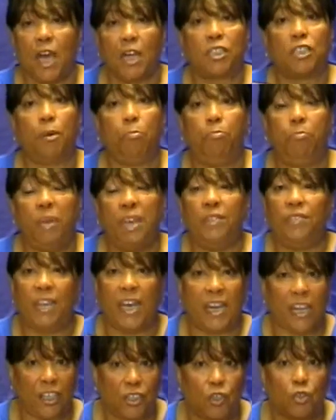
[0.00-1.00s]
to be
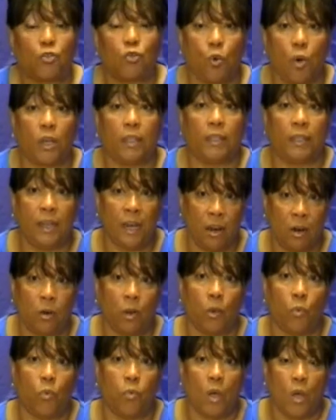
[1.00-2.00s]
that
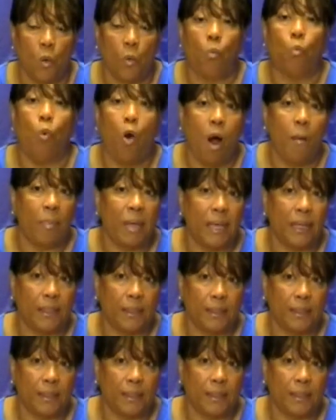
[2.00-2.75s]
extraordinary woman.